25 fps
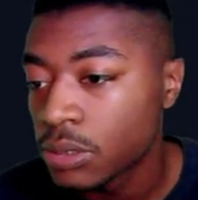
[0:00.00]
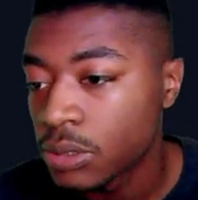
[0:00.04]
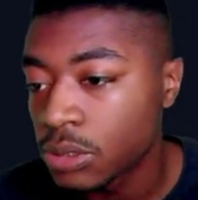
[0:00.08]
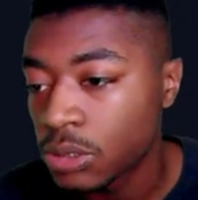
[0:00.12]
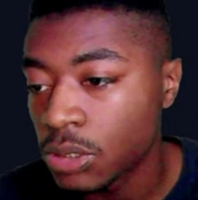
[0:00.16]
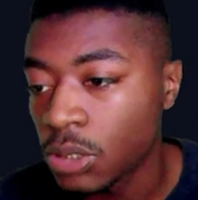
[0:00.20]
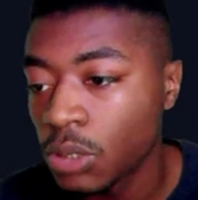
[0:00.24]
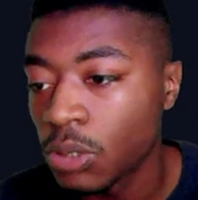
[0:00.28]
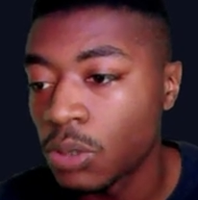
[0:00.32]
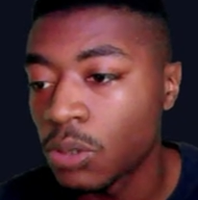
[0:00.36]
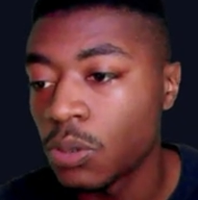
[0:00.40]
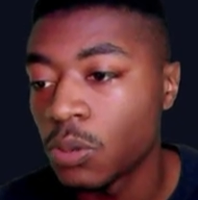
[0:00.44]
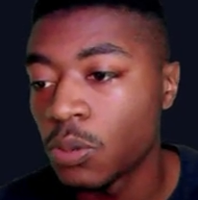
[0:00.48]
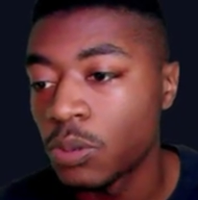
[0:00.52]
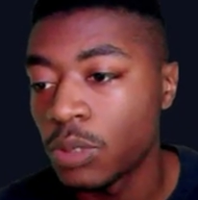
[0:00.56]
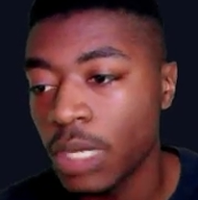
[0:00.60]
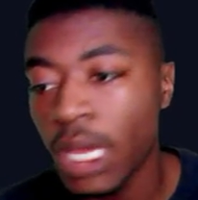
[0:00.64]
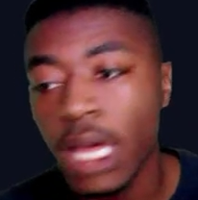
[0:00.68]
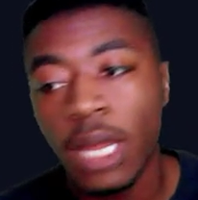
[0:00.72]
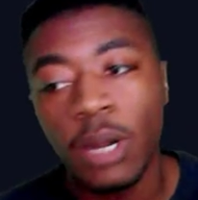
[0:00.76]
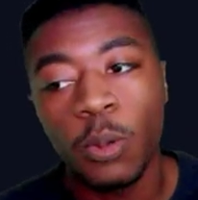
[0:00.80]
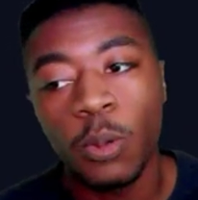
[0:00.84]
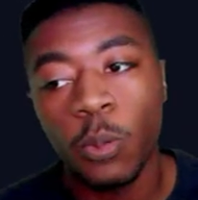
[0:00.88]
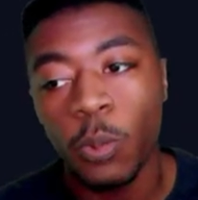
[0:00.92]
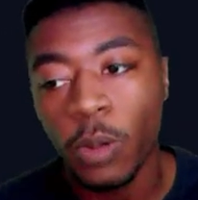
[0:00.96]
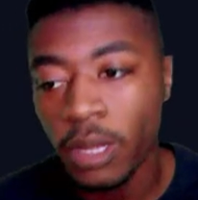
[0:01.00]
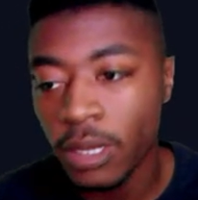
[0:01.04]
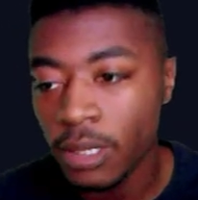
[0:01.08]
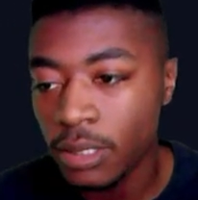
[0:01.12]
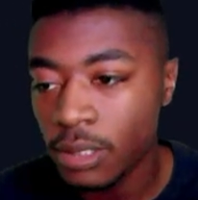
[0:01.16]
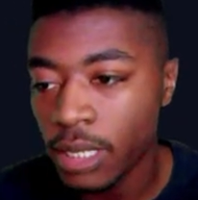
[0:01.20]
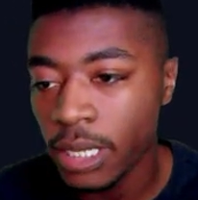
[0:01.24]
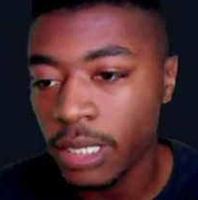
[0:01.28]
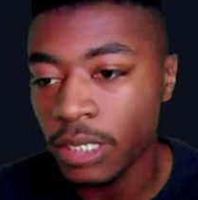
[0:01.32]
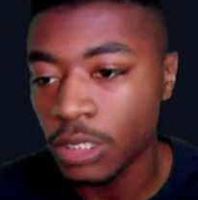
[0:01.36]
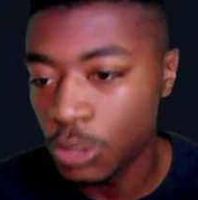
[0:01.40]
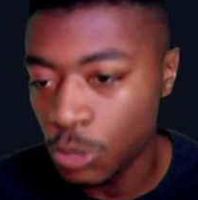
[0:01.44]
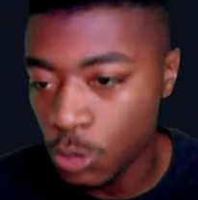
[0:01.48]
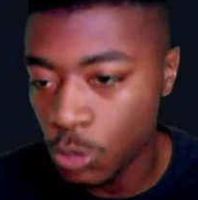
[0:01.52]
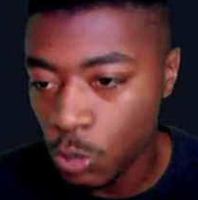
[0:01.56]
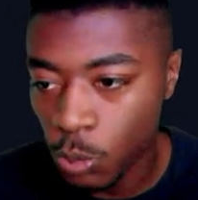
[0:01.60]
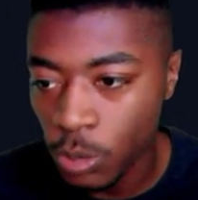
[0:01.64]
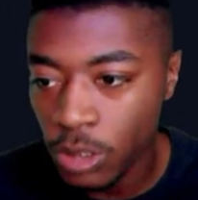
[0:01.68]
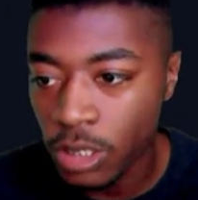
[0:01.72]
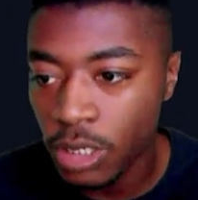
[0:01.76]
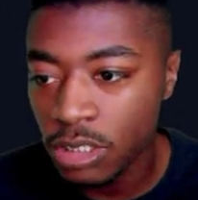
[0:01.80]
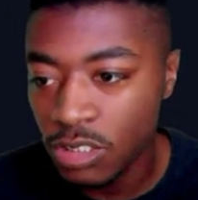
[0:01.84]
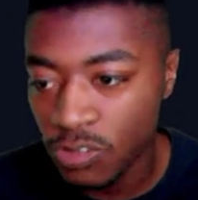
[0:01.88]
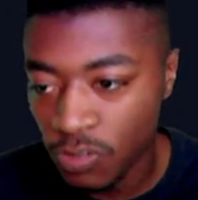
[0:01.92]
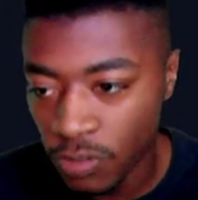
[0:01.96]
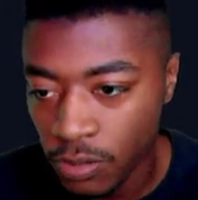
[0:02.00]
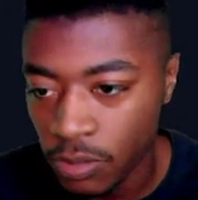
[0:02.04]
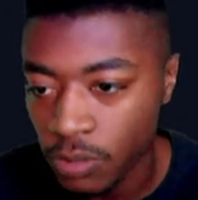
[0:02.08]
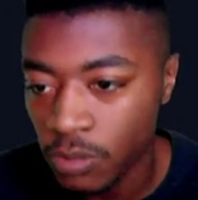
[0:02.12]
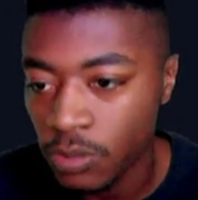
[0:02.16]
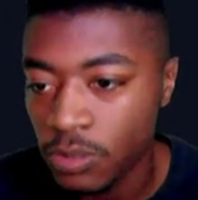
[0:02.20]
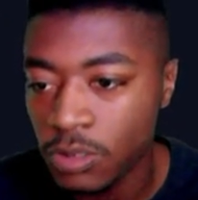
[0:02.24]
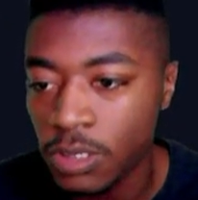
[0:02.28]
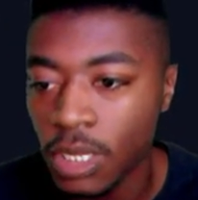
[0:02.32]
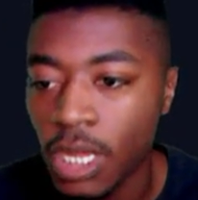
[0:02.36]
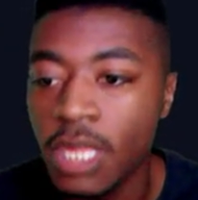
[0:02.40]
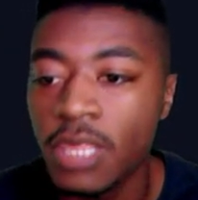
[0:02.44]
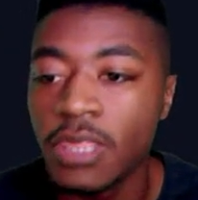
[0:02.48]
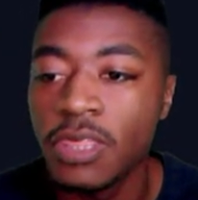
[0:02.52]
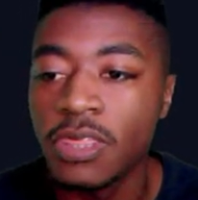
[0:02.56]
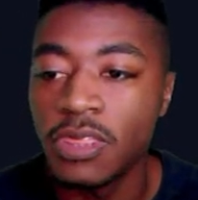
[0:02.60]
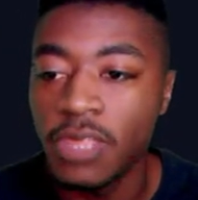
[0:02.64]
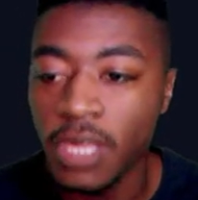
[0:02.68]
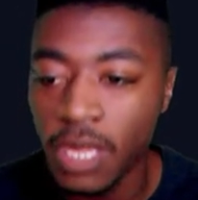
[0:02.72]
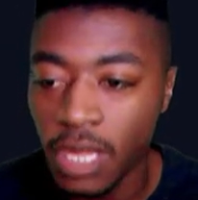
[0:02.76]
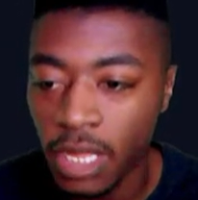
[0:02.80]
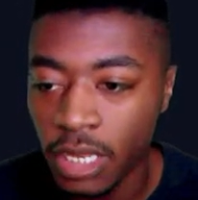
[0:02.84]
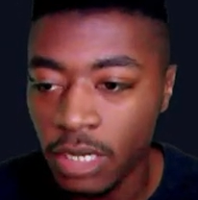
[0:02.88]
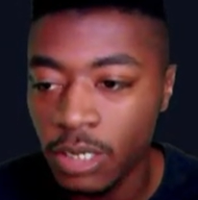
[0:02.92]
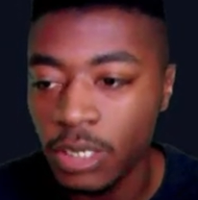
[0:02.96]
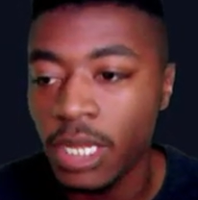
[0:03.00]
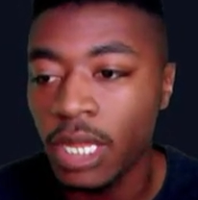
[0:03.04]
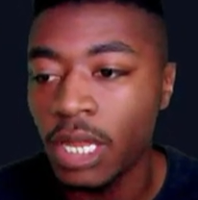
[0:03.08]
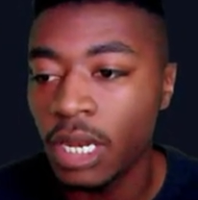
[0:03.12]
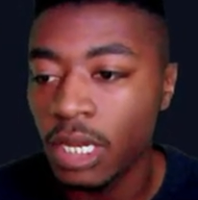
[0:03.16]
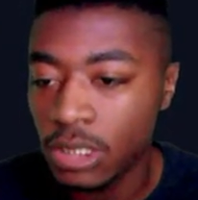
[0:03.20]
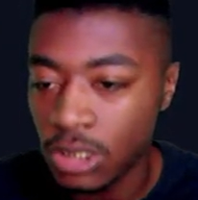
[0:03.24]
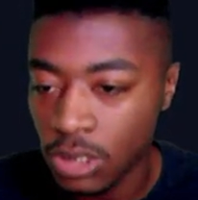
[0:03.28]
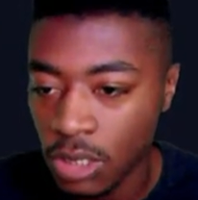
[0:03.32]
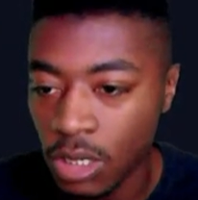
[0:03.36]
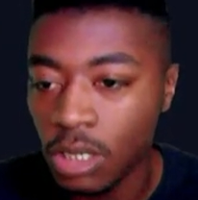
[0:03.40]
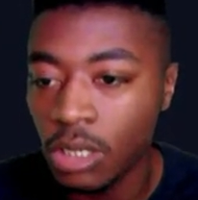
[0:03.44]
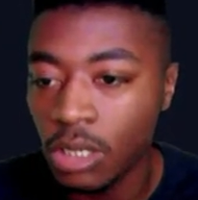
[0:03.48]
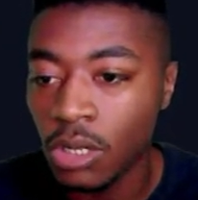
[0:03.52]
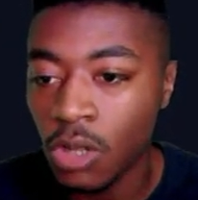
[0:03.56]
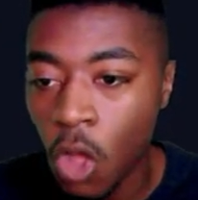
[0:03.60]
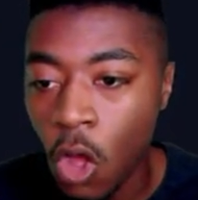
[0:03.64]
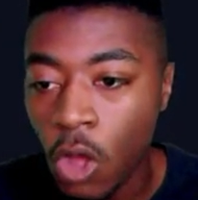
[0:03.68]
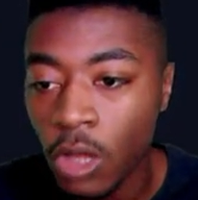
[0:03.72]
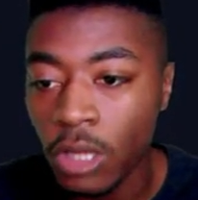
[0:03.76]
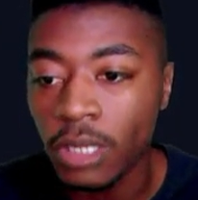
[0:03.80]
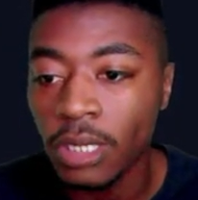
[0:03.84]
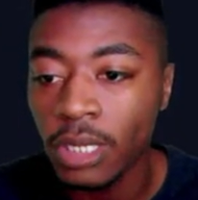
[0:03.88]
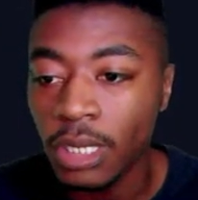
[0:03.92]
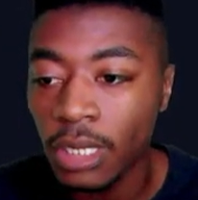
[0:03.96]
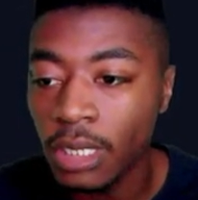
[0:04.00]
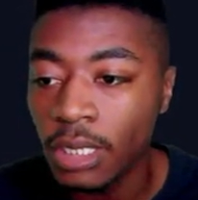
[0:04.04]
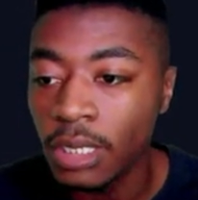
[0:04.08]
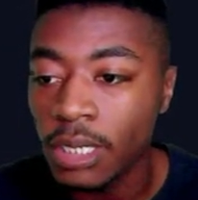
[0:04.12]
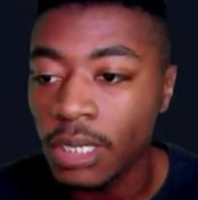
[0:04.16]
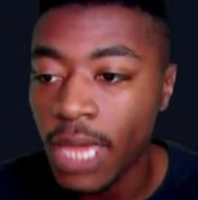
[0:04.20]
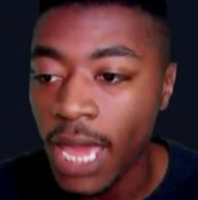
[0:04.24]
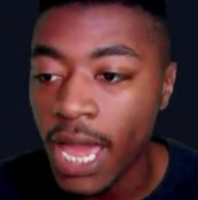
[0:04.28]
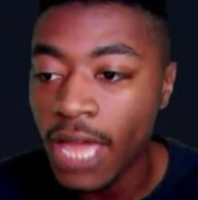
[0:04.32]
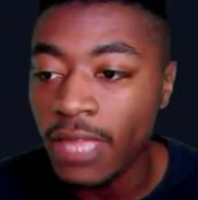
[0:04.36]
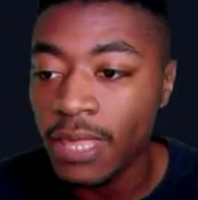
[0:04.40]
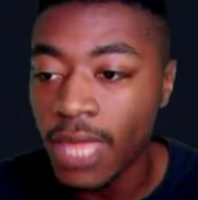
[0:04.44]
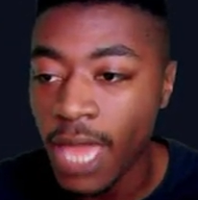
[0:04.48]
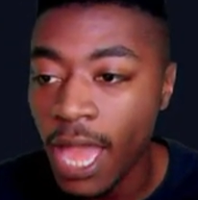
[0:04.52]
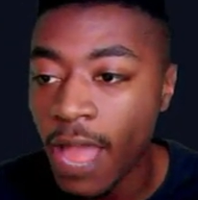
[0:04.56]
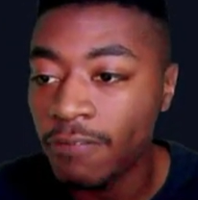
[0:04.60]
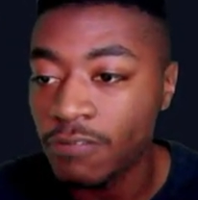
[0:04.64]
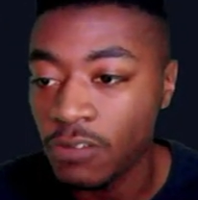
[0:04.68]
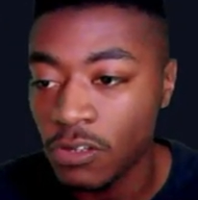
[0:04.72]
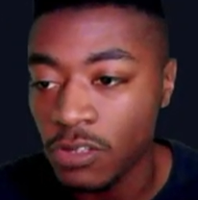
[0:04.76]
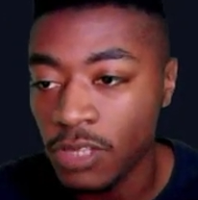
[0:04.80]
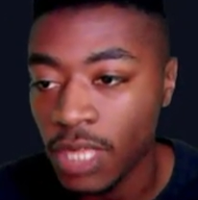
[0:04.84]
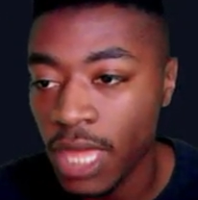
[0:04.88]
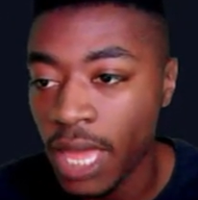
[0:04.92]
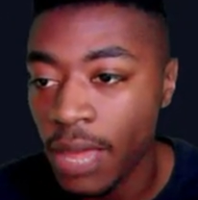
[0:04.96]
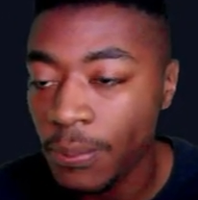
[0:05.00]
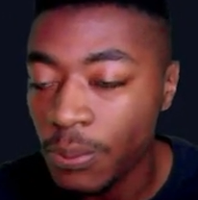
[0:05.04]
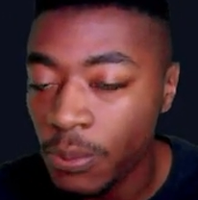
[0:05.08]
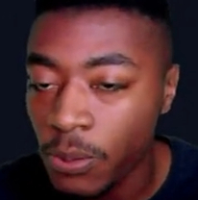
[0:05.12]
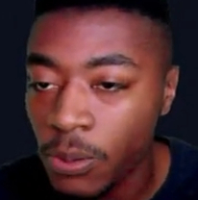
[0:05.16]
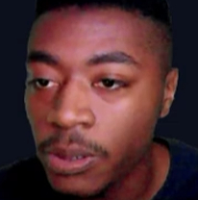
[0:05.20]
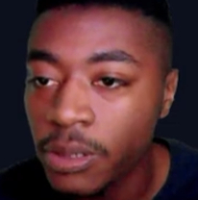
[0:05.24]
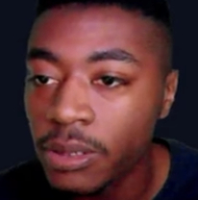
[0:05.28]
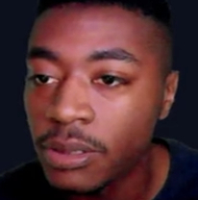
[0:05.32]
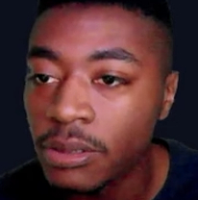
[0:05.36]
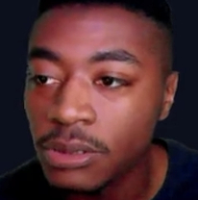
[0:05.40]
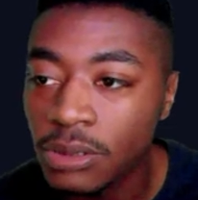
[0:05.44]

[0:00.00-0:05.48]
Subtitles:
So you got to wait like 2 weeks first, and then you got to start logging in after that point.